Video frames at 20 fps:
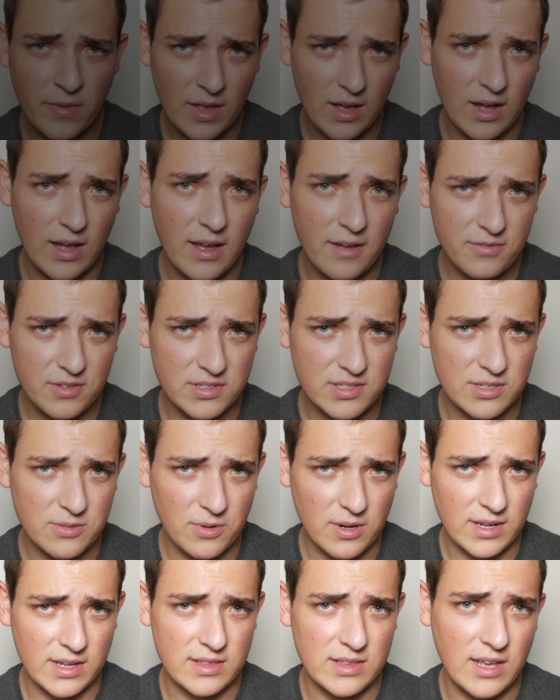I'll have to see when
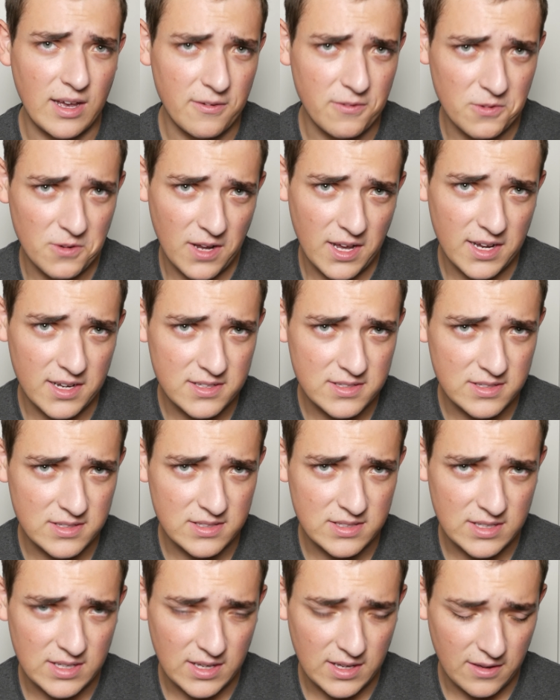I get the iPhone X to
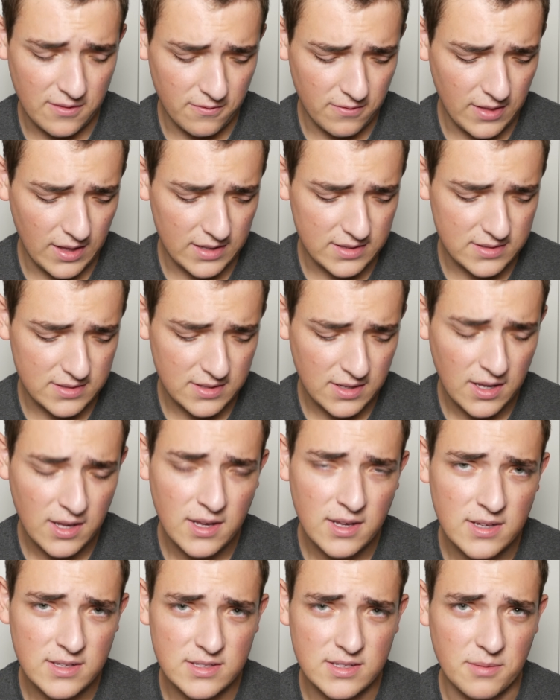see if that's
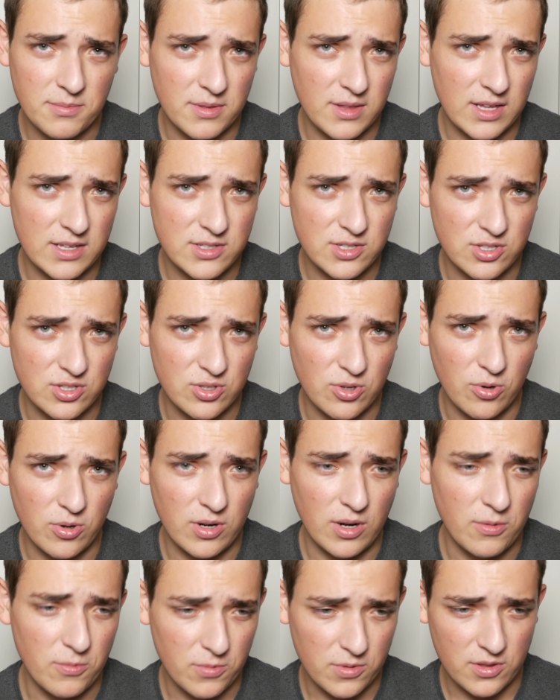something that's just going
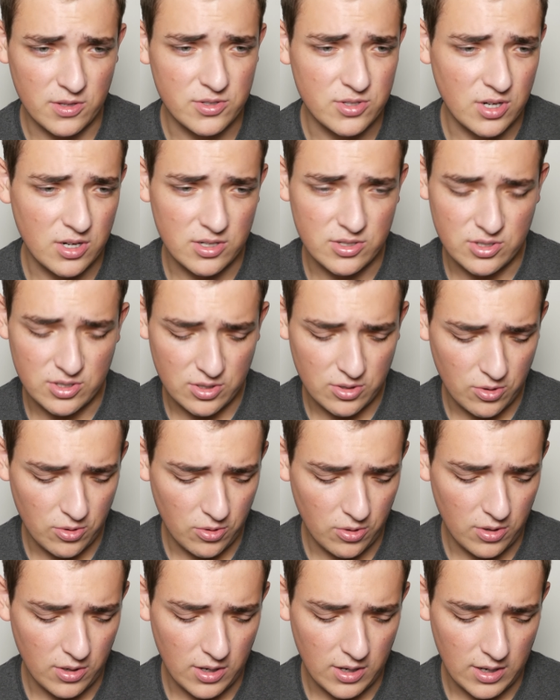on with the charger,
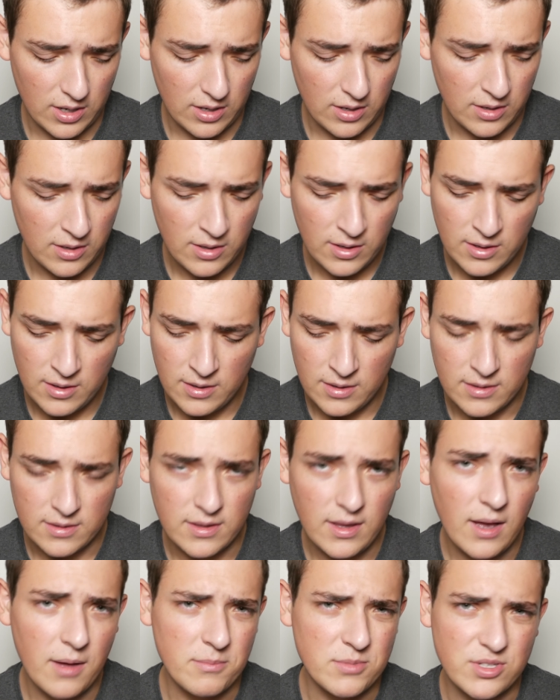or
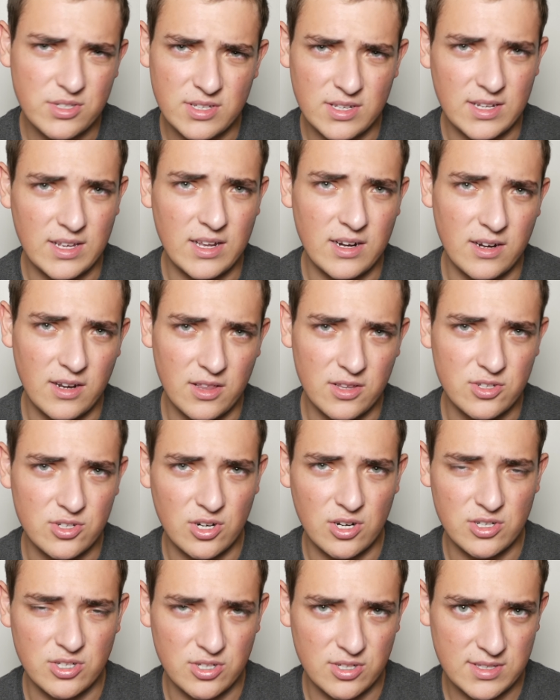yeah, I'm just gonna get another
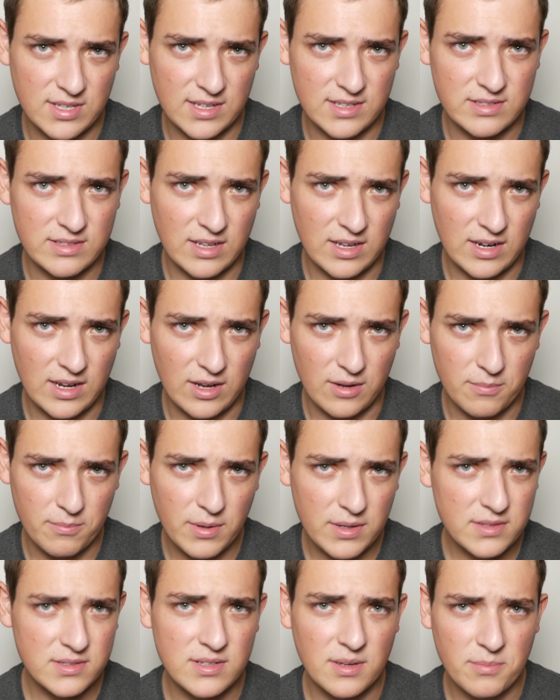charger to test that out.
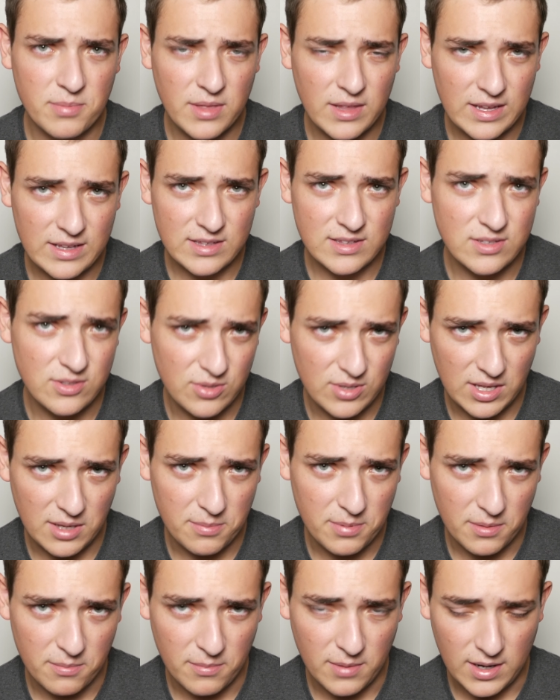But something to keep
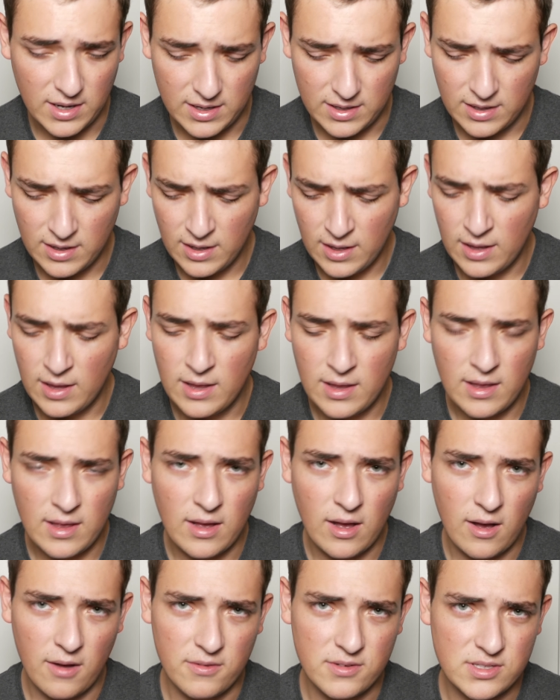in mind,
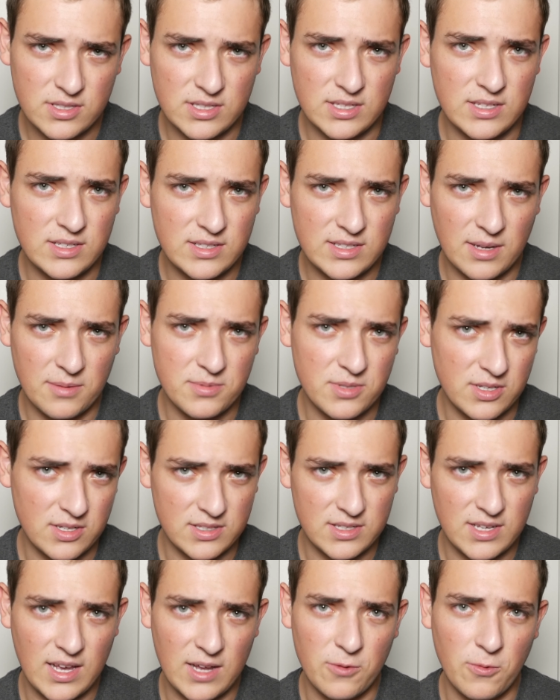obviously Samsung has
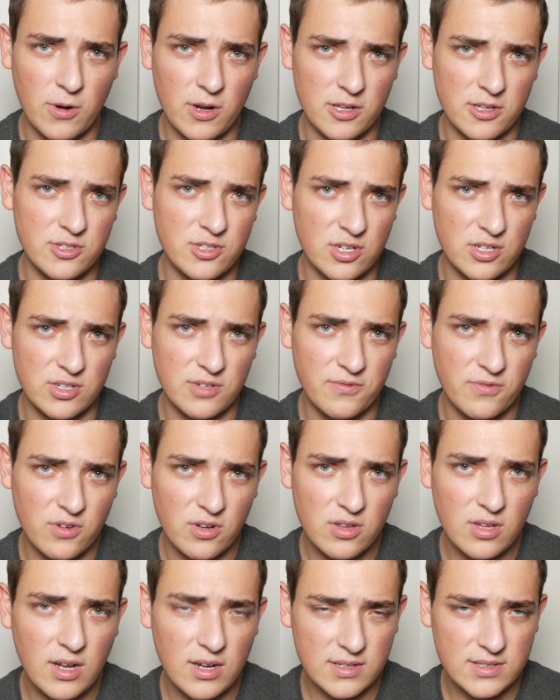had wireless charging for a
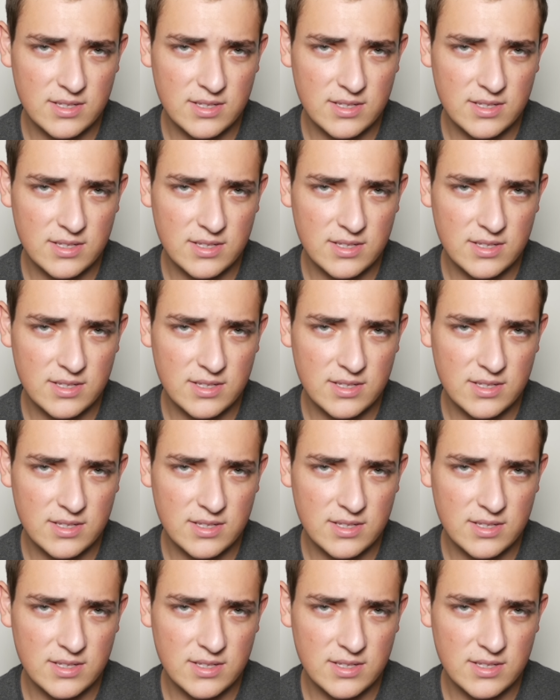long